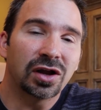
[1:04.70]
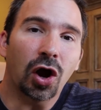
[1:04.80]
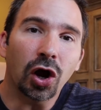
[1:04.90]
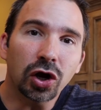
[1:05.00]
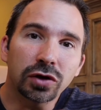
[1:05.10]

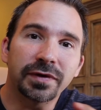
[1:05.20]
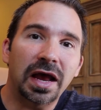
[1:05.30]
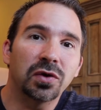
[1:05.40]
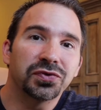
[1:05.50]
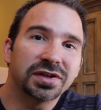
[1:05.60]
carve
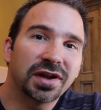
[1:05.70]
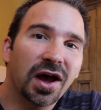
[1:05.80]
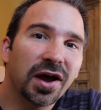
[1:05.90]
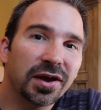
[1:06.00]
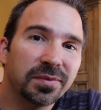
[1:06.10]
out the
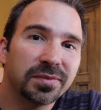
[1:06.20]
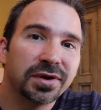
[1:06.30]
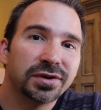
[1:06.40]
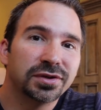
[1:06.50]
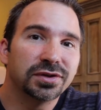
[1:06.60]
time
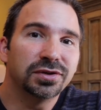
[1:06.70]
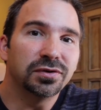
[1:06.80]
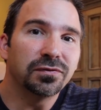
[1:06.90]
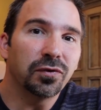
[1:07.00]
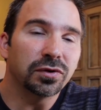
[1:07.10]
to
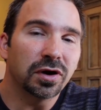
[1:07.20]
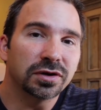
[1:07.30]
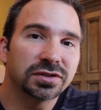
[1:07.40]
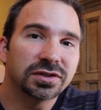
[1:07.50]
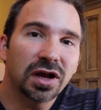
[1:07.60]
do for
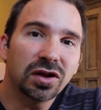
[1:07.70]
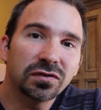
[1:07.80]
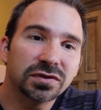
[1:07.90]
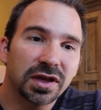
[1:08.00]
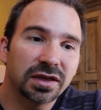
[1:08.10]

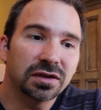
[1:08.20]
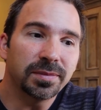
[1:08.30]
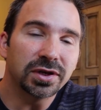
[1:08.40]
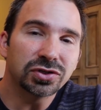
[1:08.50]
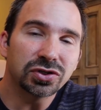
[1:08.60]
ourselves and to
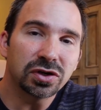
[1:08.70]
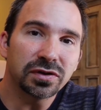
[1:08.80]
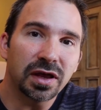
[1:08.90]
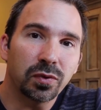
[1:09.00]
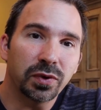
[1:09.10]
make
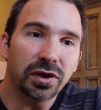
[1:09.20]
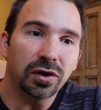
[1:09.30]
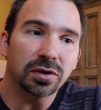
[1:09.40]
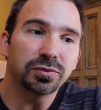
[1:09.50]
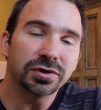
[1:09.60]
sure that we
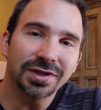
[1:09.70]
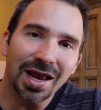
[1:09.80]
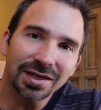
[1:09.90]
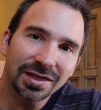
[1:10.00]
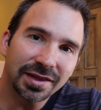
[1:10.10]
are
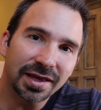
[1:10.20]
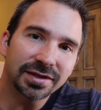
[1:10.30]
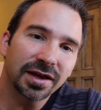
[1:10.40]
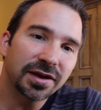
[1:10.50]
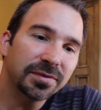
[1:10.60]
protecting
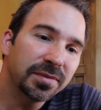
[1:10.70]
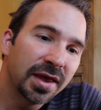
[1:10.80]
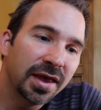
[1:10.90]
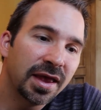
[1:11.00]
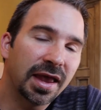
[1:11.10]
that time
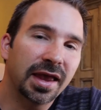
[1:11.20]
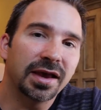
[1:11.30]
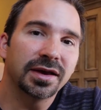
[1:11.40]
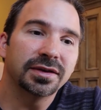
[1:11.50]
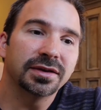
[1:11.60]

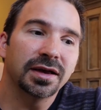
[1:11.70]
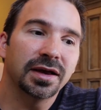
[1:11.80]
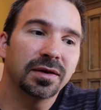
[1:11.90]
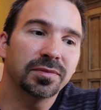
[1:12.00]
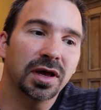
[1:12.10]
and
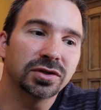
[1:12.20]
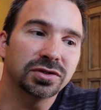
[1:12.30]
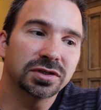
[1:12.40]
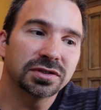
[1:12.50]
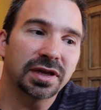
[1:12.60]
um, not
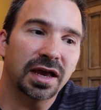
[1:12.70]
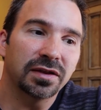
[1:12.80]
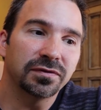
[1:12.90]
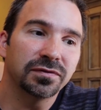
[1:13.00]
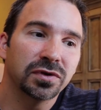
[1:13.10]
just
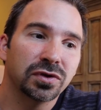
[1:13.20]
kind of